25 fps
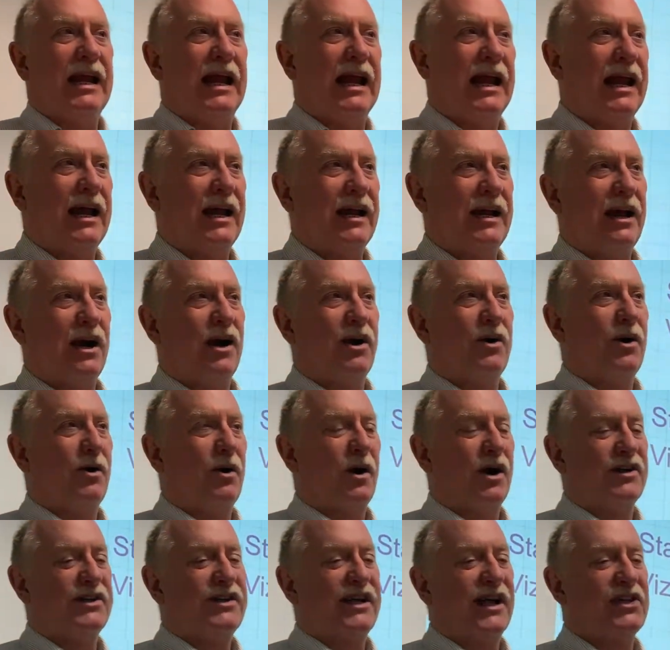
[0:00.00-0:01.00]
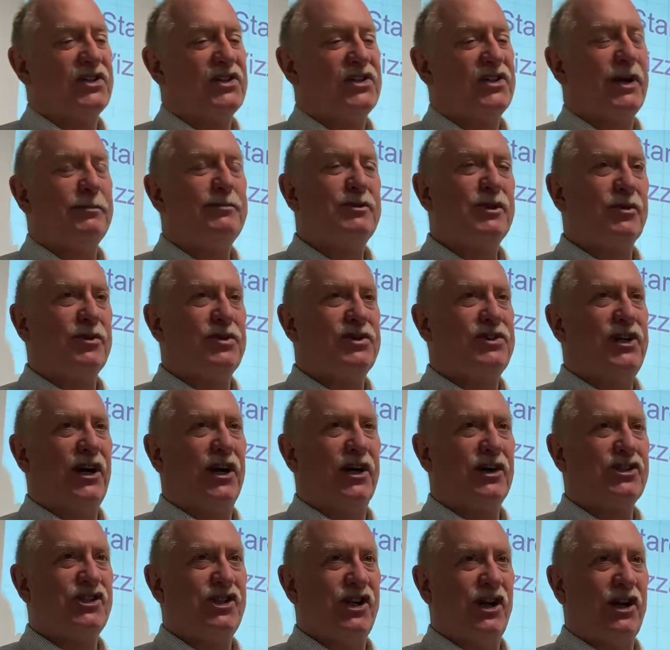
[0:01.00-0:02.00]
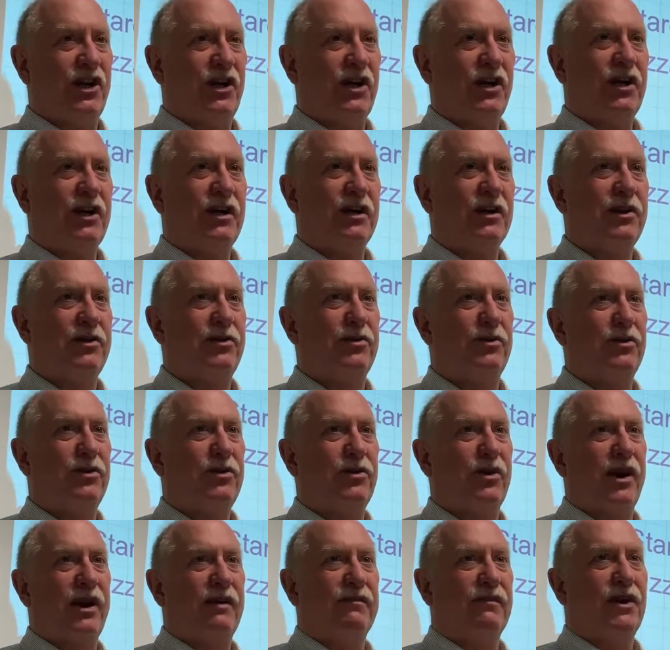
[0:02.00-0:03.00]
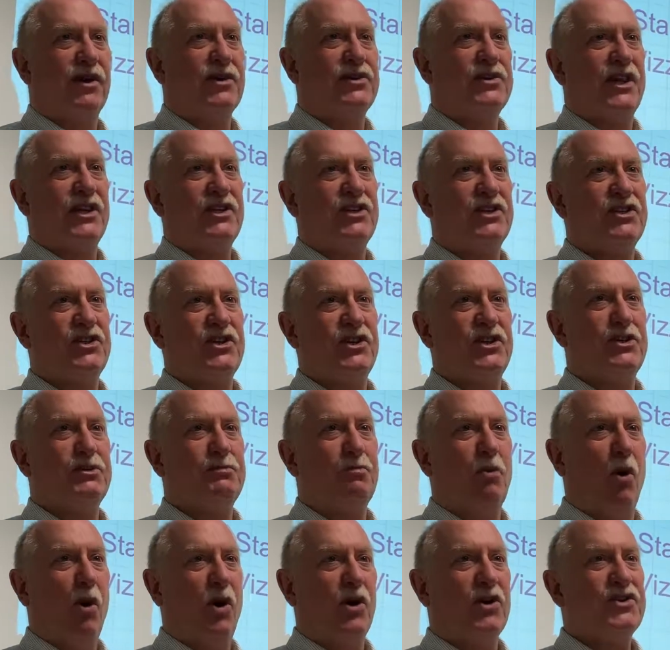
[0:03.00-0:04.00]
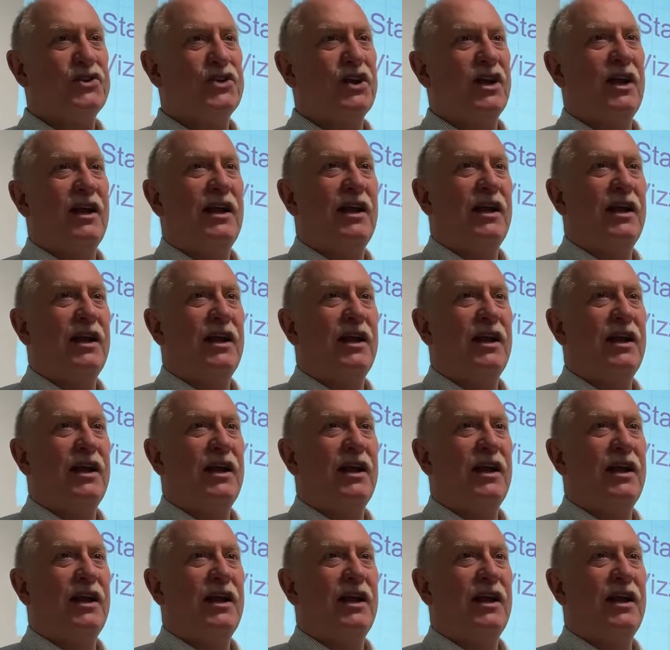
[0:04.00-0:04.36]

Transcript: and our test subject was Derek Jeter through Creative Artists Agency Sports,